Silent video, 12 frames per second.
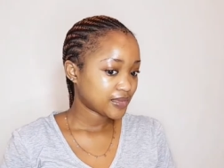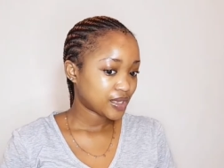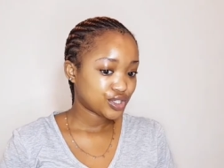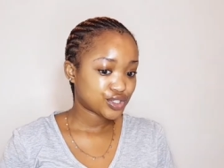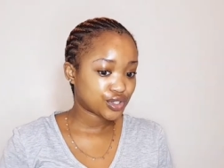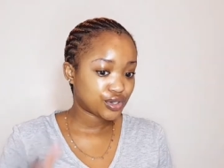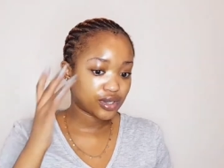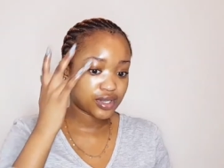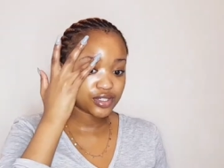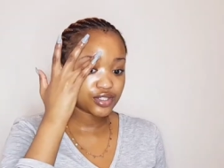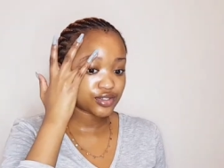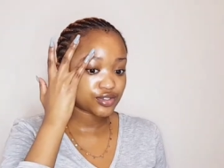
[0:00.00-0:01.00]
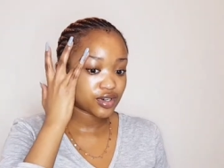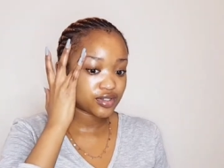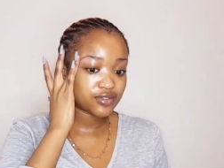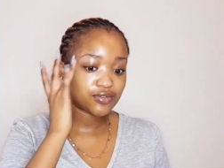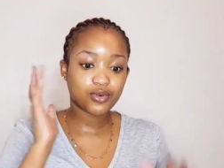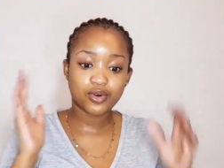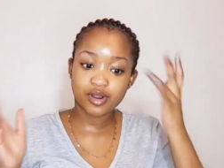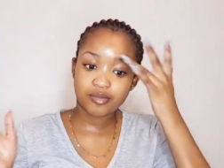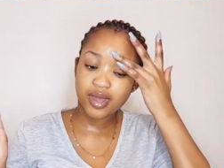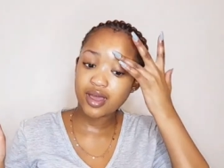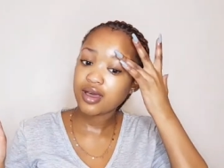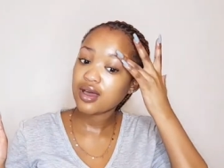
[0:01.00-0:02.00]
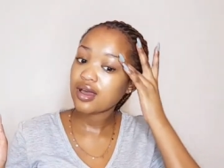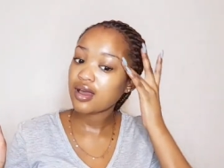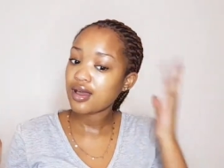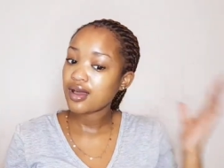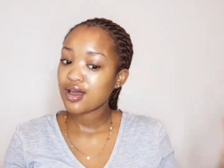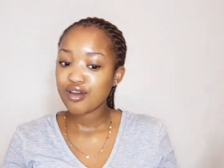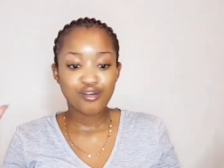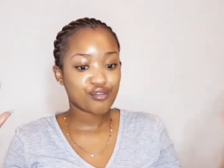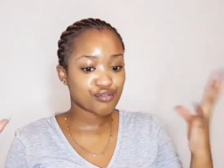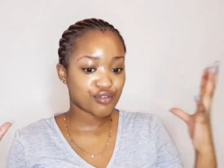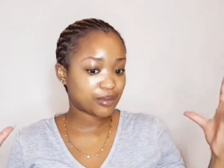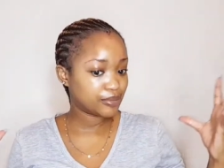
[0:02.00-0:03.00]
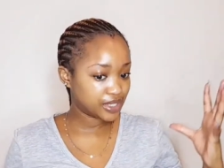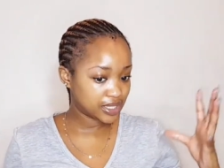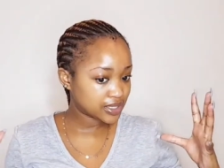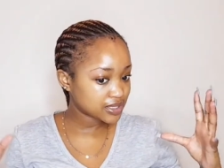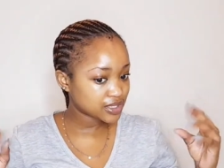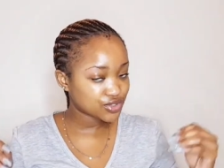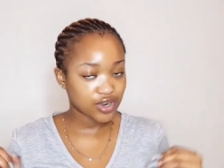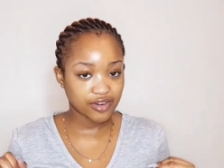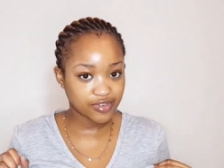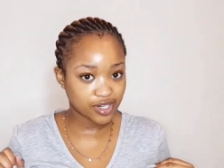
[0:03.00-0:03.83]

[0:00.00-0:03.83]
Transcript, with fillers: so let's just transform from this scruffy